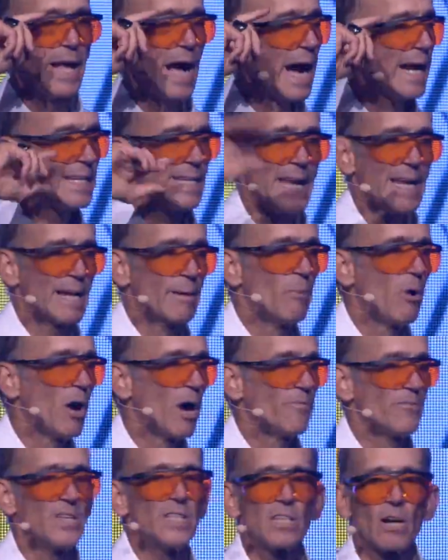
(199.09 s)
I take them
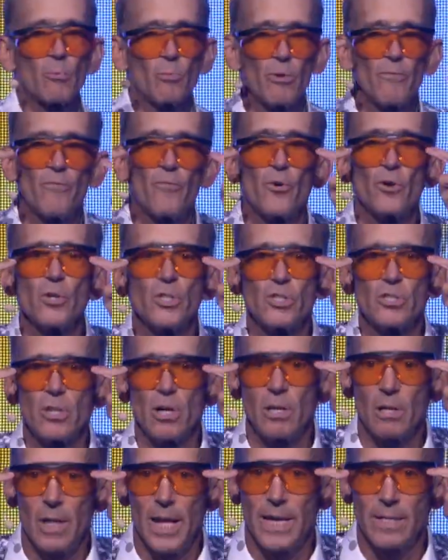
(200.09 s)
off. These are reverse
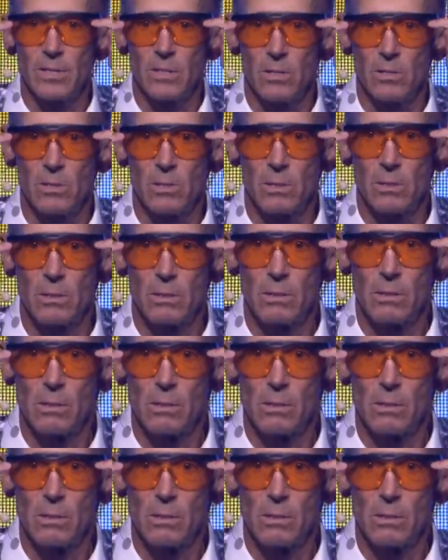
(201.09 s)
sunglasses.